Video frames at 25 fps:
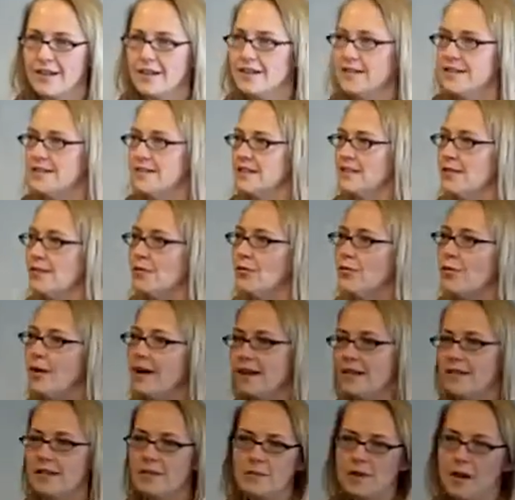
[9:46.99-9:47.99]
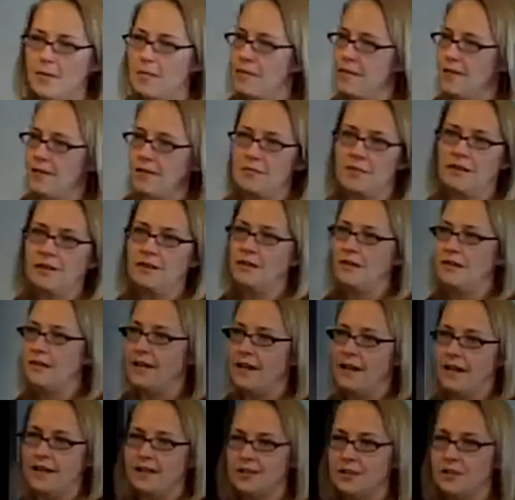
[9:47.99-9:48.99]
It doesn't wake them up in the middle of
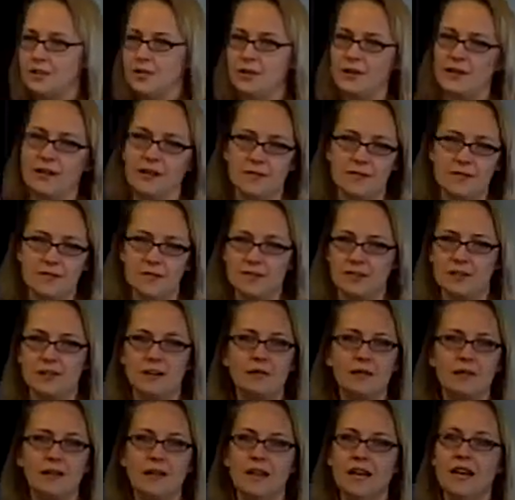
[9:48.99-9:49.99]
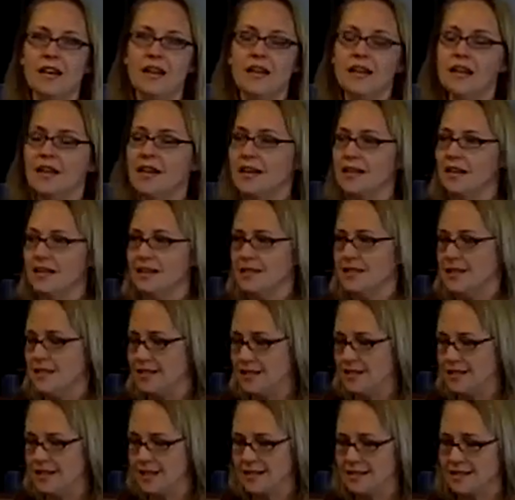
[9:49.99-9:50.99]
the night at 2 a.m. screaming. It
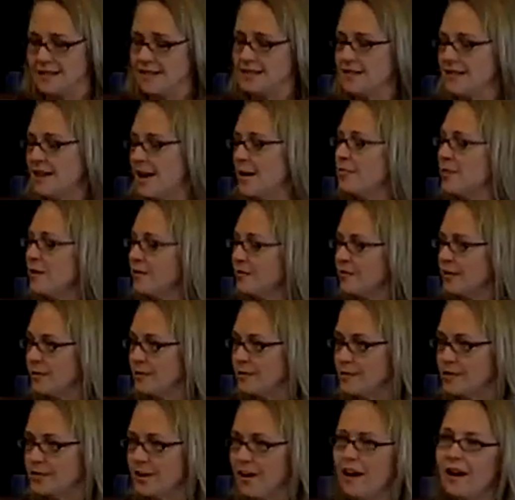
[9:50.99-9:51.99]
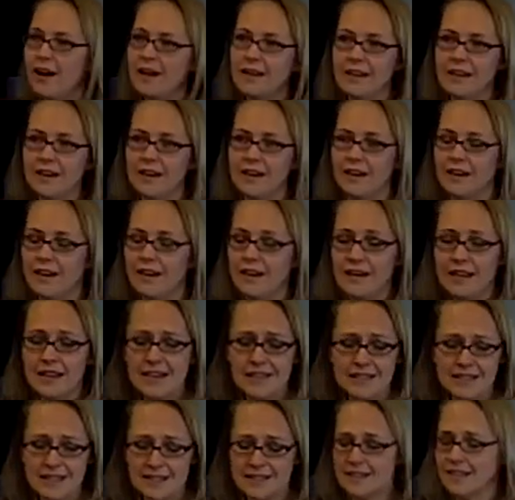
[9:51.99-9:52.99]
doesn't stop them from talking.
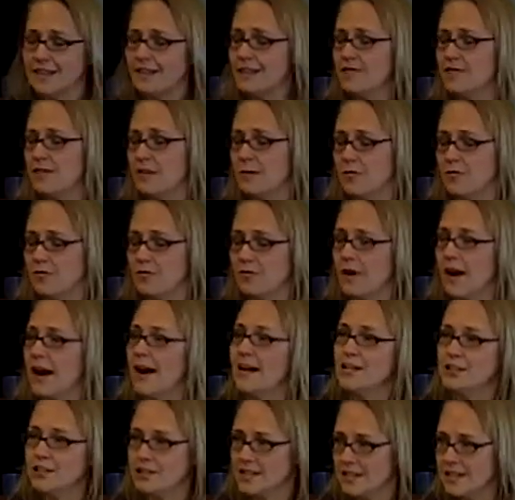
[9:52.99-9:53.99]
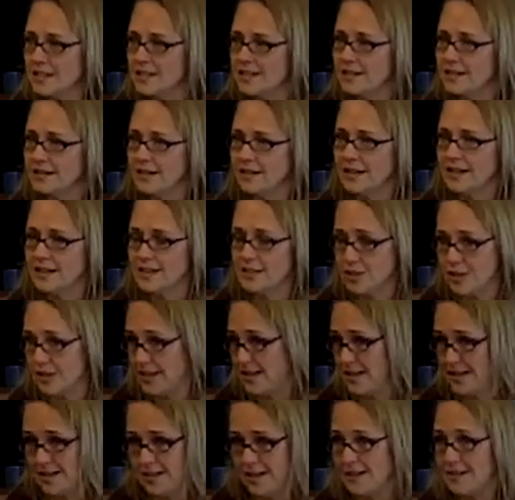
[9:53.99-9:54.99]
It doesn't give them rashes.
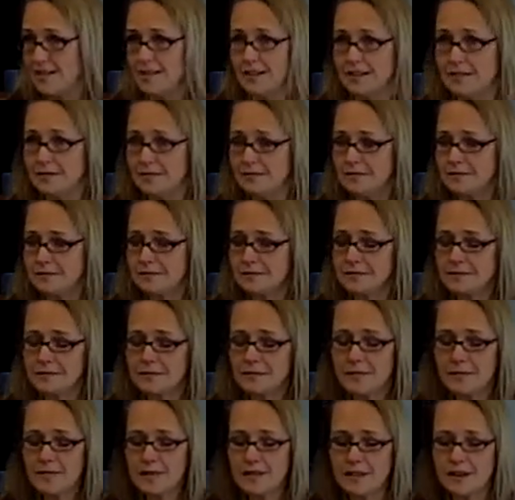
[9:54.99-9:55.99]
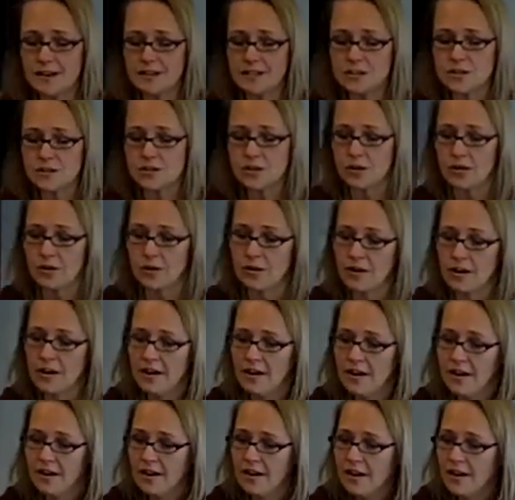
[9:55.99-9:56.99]
It doesn't. And so
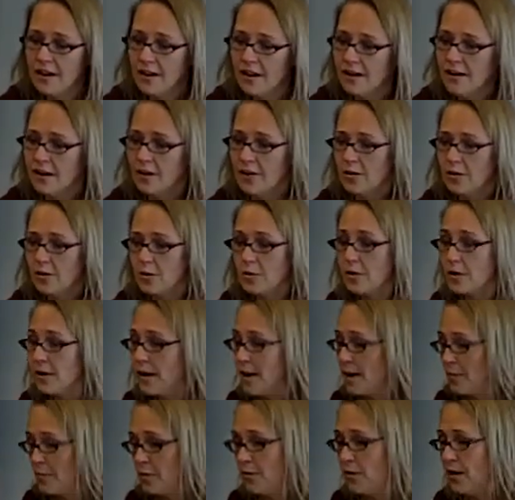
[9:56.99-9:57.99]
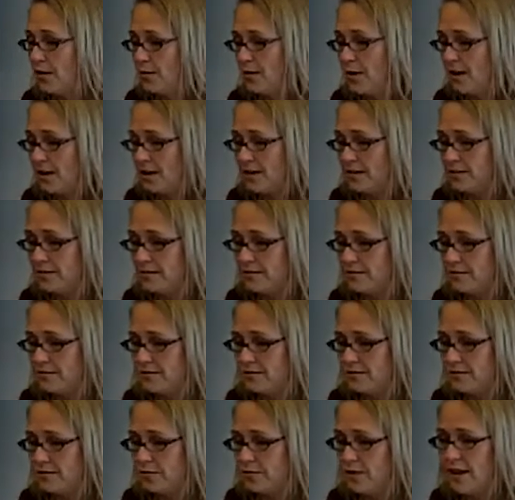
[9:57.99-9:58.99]
we're at a point where
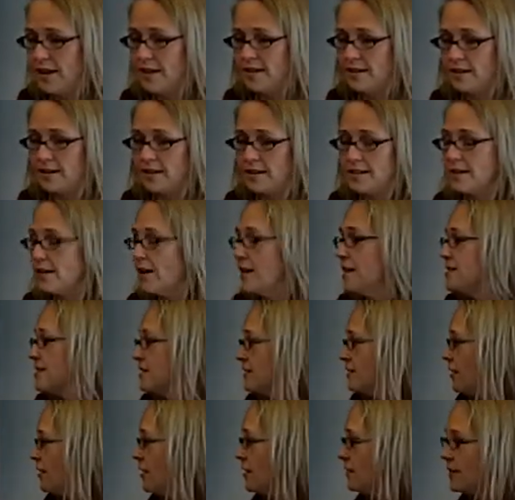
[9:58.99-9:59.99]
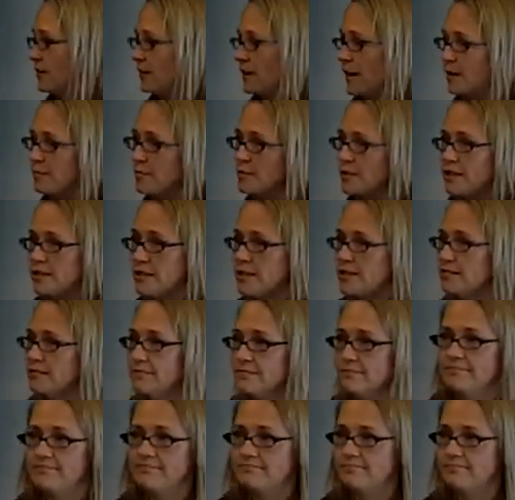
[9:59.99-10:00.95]
we had exhausted all of our options.